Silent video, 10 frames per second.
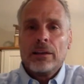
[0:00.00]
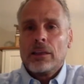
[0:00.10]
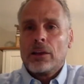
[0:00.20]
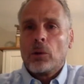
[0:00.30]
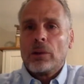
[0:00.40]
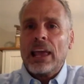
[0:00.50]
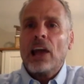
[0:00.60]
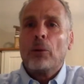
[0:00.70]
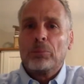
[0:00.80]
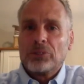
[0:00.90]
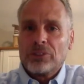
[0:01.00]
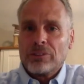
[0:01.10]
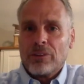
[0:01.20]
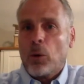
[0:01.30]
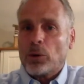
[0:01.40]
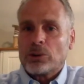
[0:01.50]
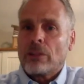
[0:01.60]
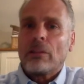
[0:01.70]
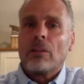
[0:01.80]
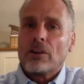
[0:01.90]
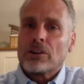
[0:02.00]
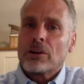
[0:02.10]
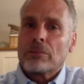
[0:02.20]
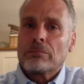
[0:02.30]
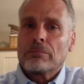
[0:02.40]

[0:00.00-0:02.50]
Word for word: that only helps the horse in the long term